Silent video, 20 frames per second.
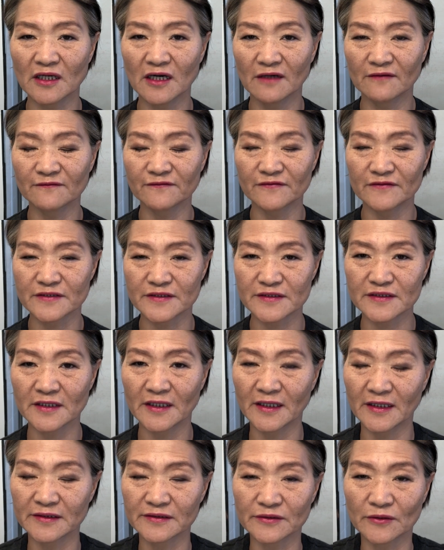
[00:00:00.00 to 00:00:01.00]
conference
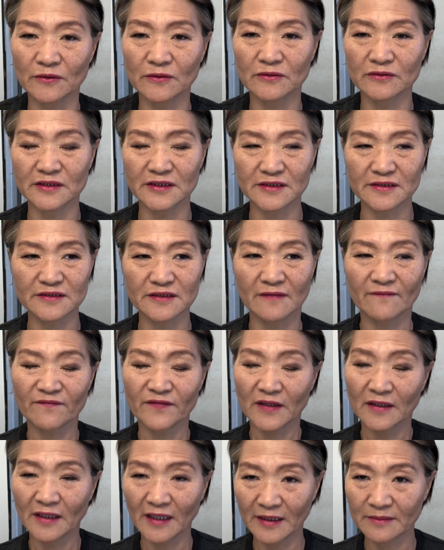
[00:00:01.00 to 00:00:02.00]
and all these.
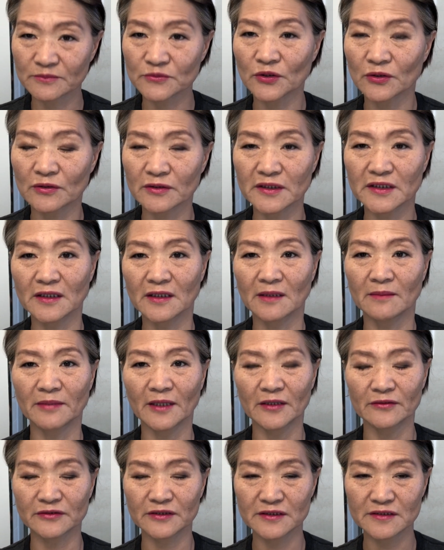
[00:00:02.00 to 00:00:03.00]
I'm talking
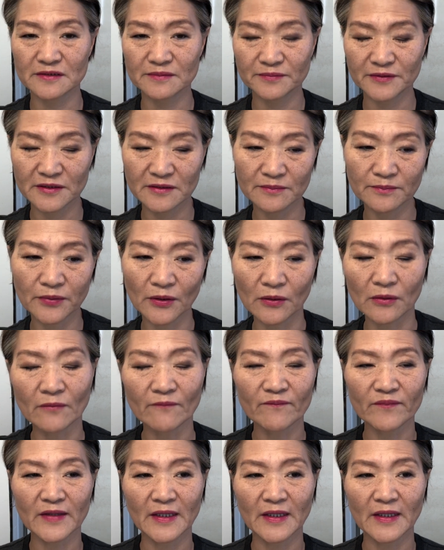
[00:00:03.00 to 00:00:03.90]
about these people,